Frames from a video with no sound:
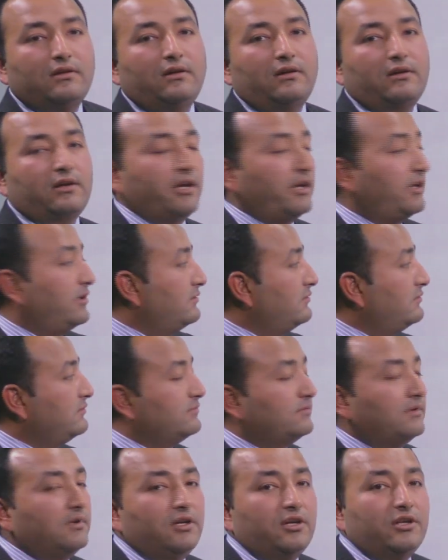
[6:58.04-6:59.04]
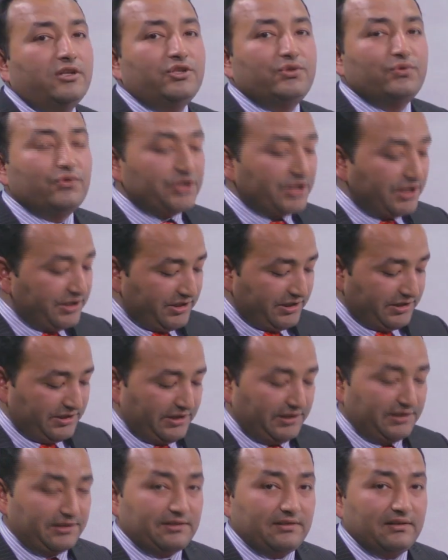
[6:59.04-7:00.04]
Okay, 2
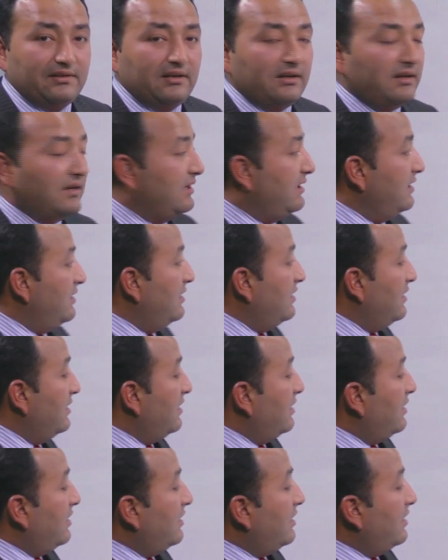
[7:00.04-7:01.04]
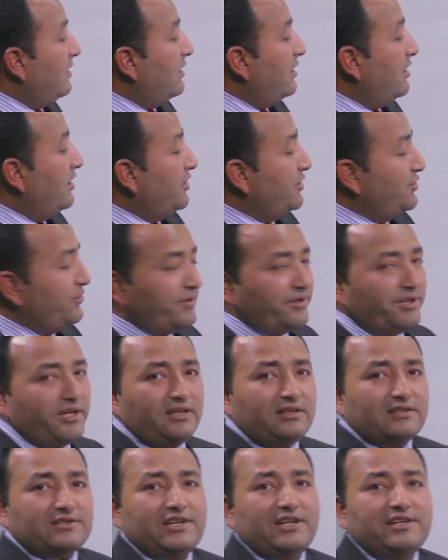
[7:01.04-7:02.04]
sentences. Do you
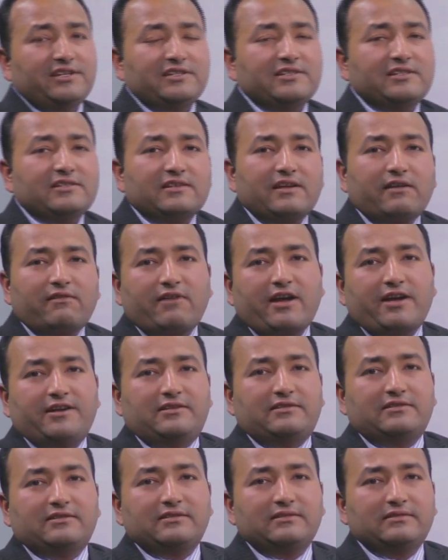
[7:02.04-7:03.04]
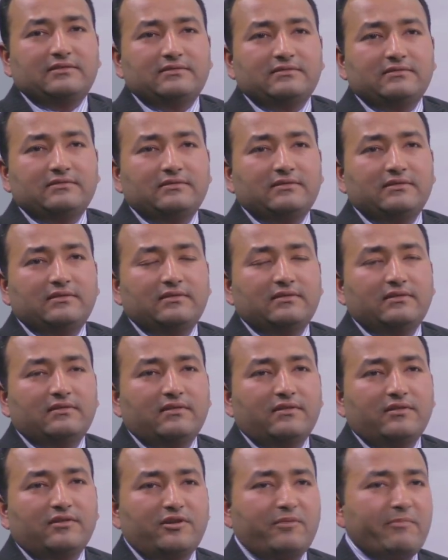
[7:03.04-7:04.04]
think the sentences are right?
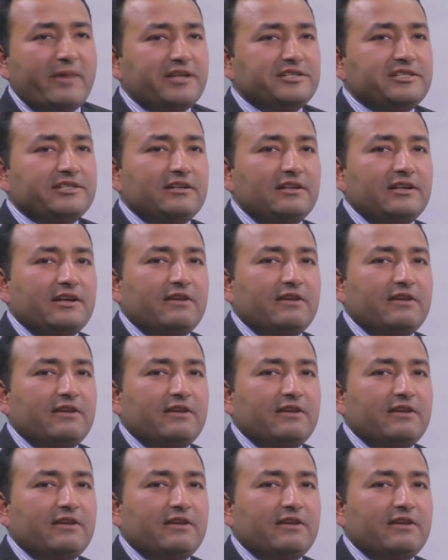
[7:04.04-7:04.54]
Grammatically